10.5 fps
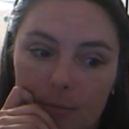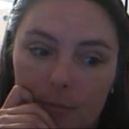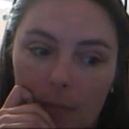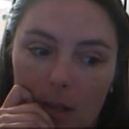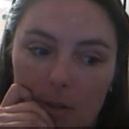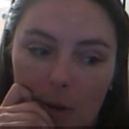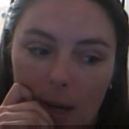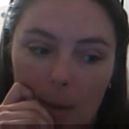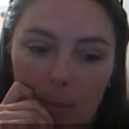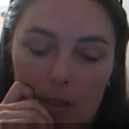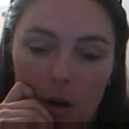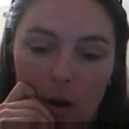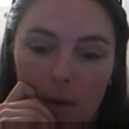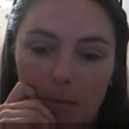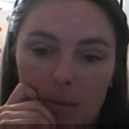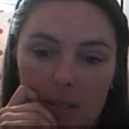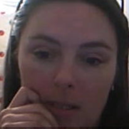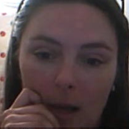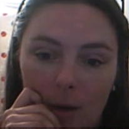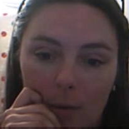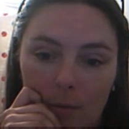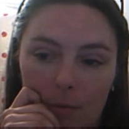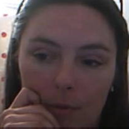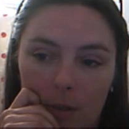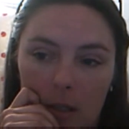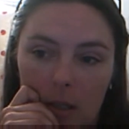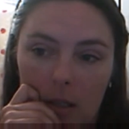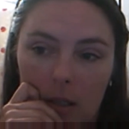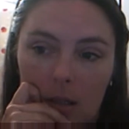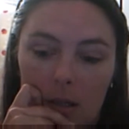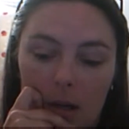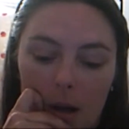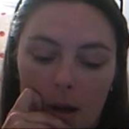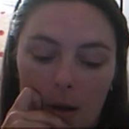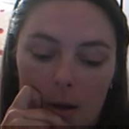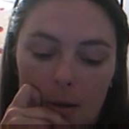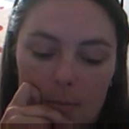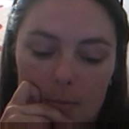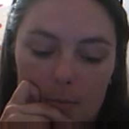so I get a bit of time to myself. And